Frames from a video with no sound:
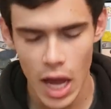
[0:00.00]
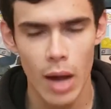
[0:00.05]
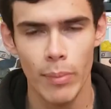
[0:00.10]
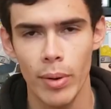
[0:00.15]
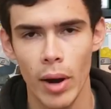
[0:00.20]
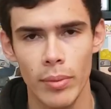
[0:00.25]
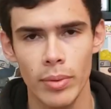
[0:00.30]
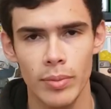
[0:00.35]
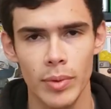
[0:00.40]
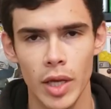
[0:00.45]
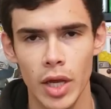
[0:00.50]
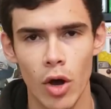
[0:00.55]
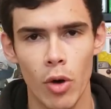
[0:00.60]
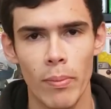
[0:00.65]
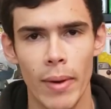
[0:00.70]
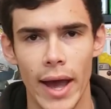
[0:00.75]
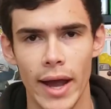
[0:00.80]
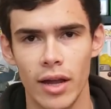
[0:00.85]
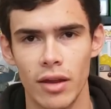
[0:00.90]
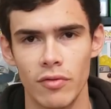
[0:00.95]
I'll probably go
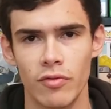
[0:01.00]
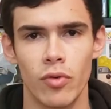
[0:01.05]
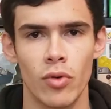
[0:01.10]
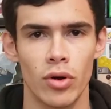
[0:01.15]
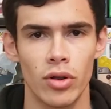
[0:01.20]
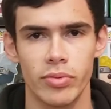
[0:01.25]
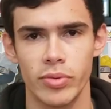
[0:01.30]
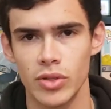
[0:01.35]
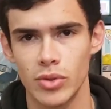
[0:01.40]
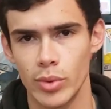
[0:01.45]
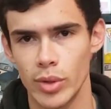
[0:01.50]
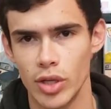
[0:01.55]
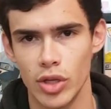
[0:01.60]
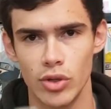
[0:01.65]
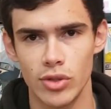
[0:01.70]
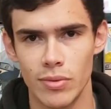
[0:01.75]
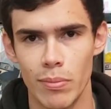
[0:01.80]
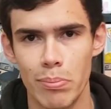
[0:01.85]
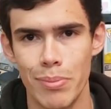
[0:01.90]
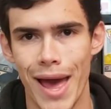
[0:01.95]
back and forth between
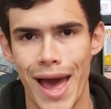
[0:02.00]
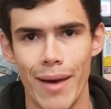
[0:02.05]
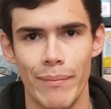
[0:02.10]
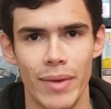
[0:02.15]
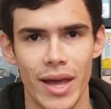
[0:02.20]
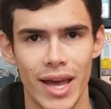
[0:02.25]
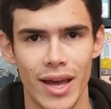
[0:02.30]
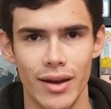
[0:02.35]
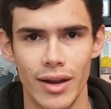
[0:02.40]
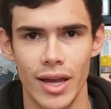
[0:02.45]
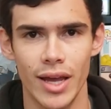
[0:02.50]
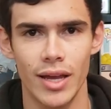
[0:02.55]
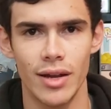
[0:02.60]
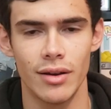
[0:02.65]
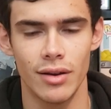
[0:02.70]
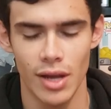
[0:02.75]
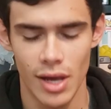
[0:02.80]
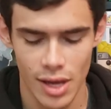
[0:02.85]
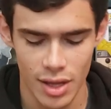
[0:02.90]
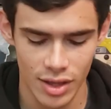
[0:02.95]
using Batman
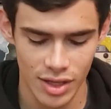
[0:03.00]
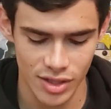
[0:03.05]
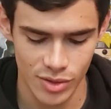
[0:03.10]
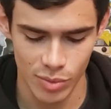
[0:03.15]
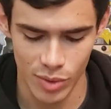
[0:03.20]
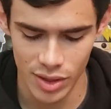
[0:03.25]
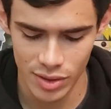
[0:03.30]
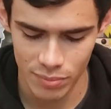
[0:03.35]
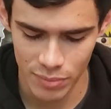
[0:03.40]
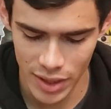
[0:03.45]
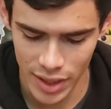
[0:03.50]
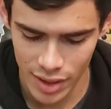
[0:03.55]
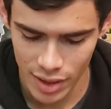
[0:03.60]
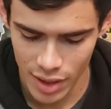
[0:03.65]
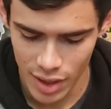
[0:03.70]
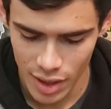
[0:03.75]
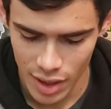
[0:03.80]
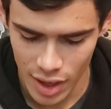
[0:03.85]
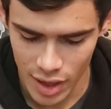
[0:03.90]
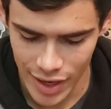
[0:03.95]
and this one. But
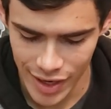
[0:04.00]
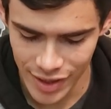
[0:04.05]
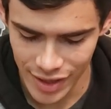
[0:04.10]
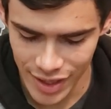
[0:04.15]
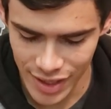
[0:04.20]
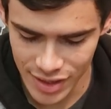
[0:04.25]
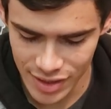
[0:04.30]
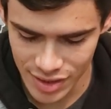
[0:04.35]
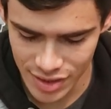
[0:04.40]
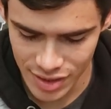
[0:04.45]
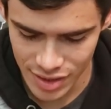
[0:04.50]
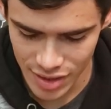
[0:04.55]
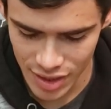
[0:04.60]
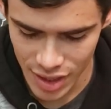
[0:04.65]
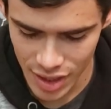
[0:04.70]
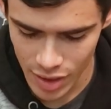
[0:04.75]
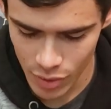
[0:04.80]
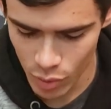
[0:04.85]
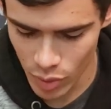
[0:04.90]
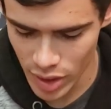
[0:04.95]
all right, let's
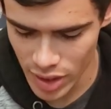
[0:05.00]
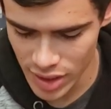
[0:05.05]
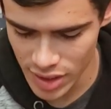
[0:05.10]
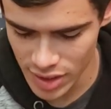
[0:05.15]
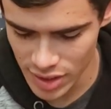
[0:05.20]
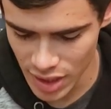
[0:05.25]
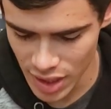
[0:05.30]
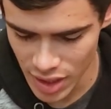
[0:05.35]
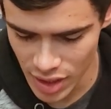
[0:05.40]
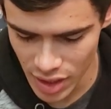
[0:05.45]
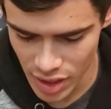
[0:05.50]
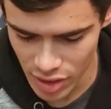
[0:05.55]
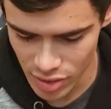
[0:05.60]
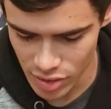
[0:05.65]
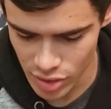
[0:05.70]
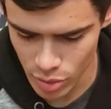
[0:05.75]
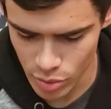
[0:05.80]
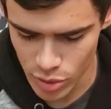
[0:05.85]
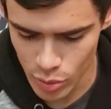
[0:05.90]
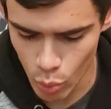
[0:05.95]
see what is in here.
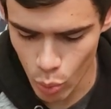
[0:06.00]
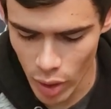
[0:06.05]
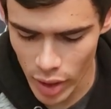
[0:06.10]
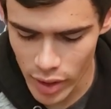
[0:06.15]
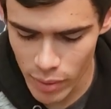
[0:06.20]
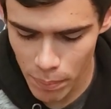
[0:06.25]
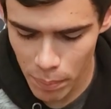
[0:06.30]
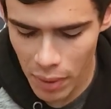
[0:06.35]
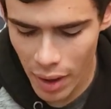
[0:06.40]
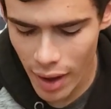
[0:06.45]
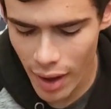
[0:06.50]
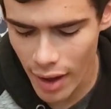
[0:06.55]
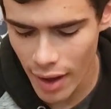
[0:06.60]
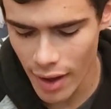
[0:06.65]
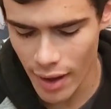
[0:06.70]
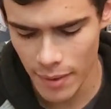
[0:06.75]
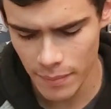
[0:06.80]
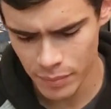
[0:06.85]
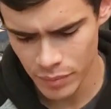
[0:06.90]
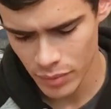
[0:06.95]
So it's one
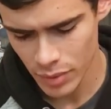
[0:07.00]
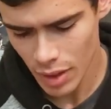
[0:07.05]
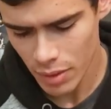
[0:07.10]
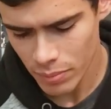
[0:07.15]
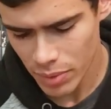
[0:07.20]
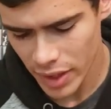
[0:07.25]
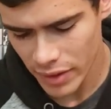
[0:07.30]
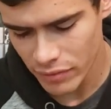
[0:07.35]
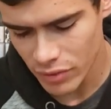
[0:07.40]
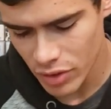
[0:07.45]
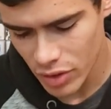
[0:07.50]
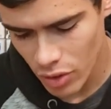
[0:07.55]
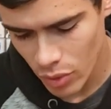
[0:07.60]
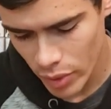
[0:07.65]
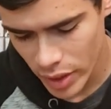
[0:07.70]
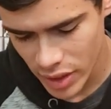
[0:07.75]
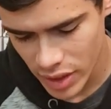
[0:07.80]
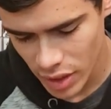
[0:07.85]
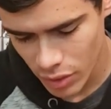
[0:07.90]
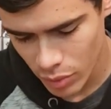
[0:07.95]
pop, but I have
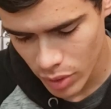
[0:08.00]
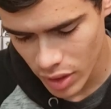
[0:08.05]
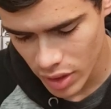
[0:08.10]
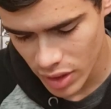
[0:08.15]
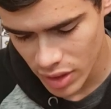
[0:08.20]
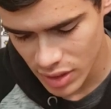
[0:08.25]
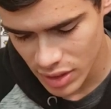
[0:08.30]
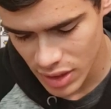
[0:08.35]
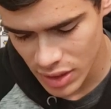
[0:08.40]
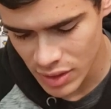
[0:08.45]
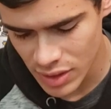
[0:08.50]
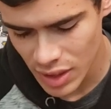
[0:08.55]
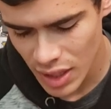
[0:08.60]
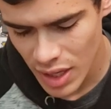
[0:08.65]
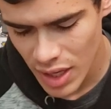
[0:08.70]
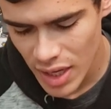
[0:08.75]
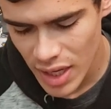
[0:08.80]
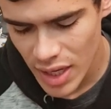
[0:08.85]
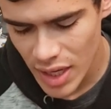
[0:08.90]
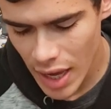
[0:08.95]
no idea what it is.
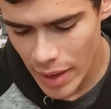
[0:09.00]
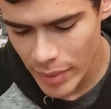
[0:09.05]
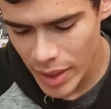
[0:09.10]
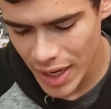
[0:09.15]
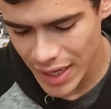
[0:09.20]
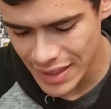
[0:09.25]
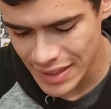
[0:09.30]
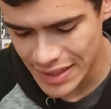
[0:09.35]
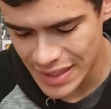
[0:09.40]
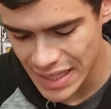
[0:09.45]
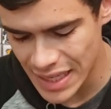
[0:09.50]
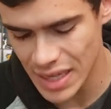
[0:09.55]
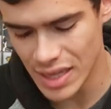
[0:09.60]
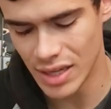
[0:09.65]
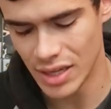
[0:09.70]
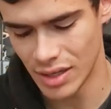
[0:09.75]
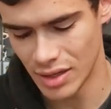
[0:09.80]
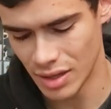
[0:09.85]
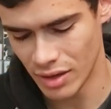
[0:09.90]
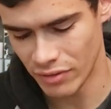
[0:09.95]
He gave me an
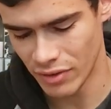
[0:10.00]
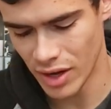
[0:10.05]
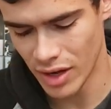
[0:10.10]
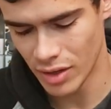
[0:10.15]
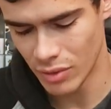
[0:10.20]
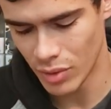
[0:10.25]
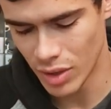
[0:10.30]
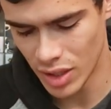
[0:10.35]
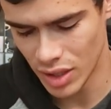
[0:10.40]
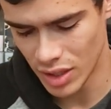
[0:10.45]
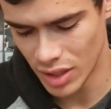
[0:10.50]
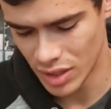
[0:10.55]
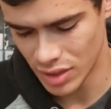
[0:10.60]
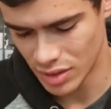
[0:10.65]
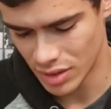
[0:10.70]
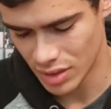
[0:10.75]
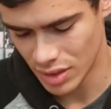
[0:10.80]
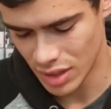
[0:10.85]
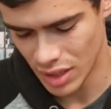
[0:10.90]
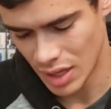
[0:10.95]
idea of kind of what it
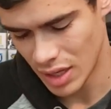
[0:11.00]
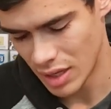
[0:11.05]
is.